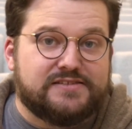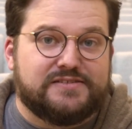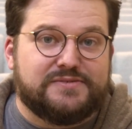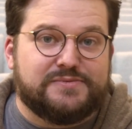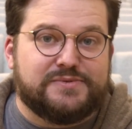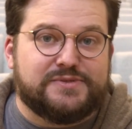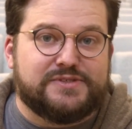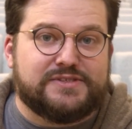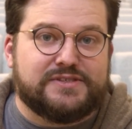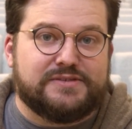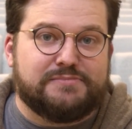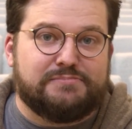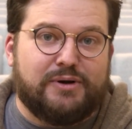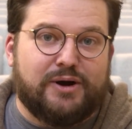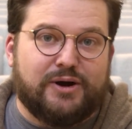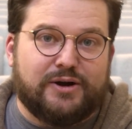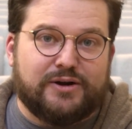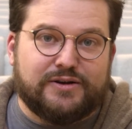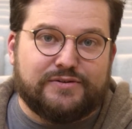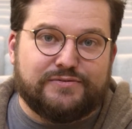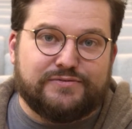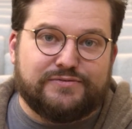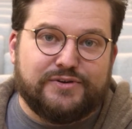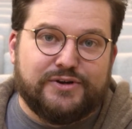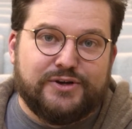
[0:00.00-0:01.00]
It was a part
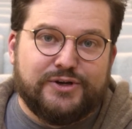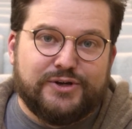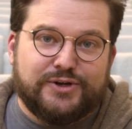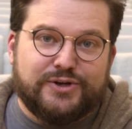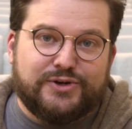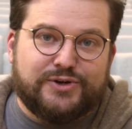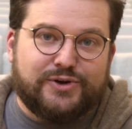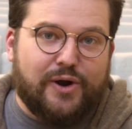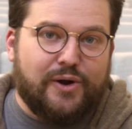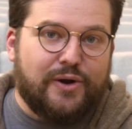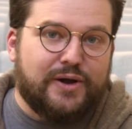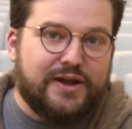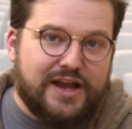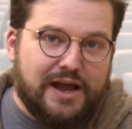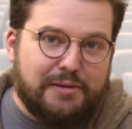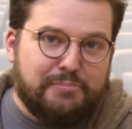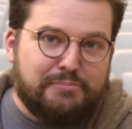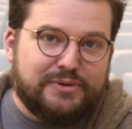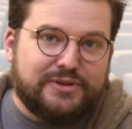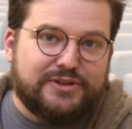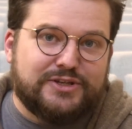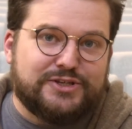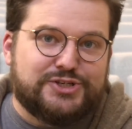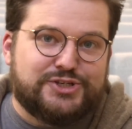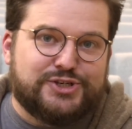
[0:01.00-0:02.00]
of growing up
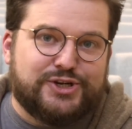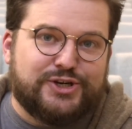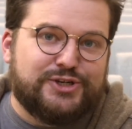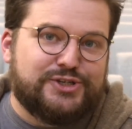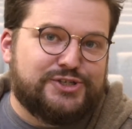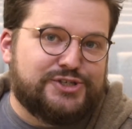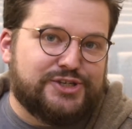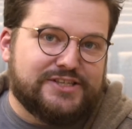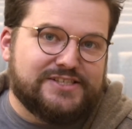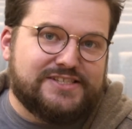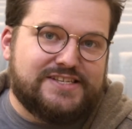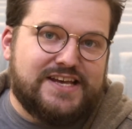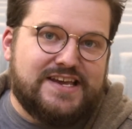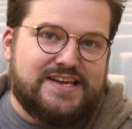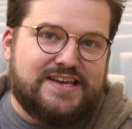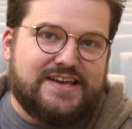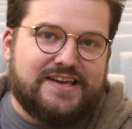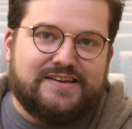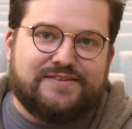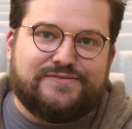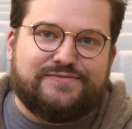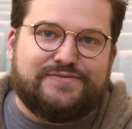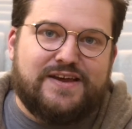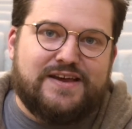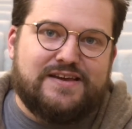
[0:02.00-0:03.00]
in the church and
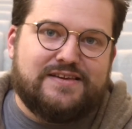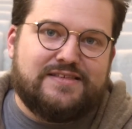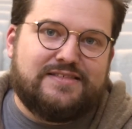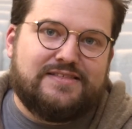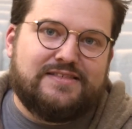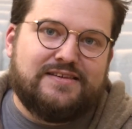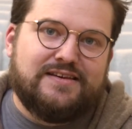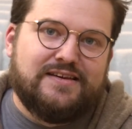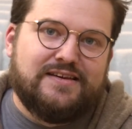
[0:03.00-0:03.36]
taking faith